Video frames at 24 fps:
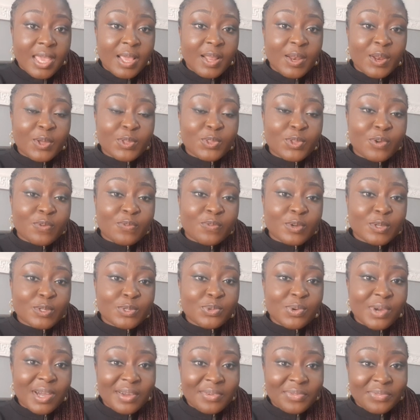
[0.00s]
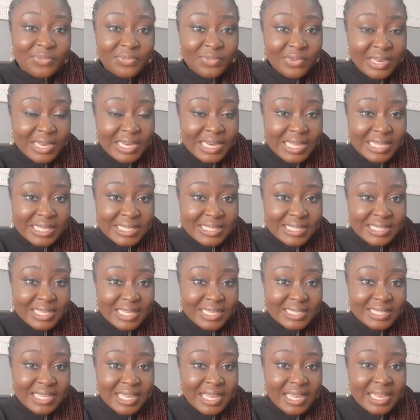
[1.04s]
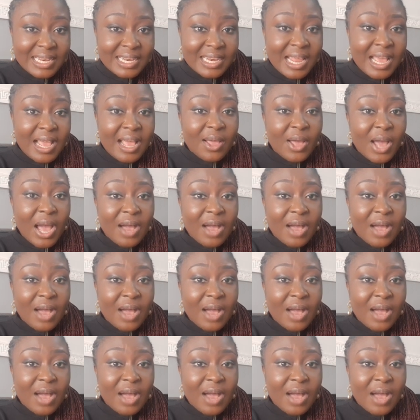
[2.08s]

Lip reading: a lot of us who are freelancers and